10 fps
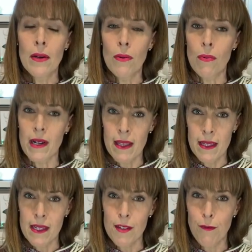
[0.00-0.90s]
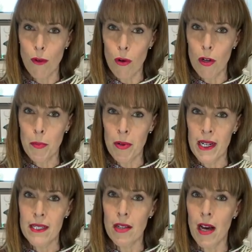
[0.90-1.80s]
with this floral
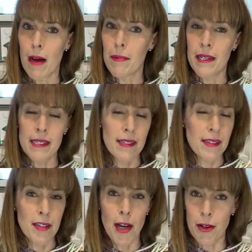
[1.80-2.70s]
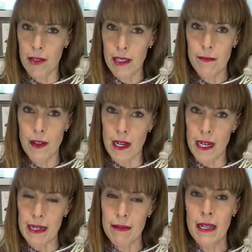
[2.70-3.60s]
print top and it's totally
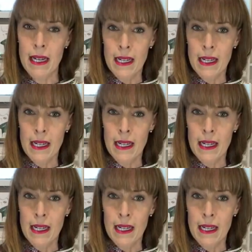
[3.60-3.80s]
fine.